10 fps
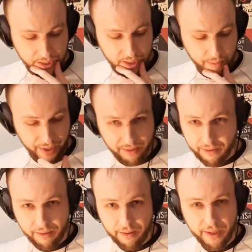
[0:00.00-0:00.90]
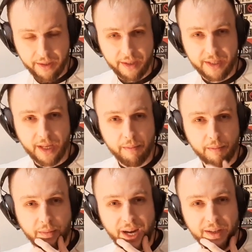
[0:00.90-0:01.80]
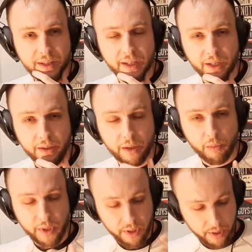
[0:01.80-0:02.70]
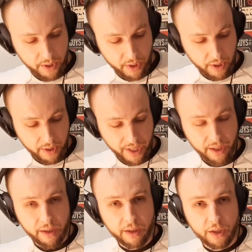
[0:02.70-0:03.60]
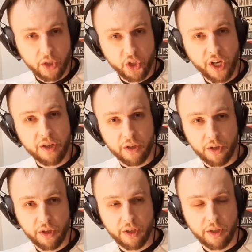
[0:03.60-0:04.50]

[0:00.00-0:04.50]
But the same idea that we can change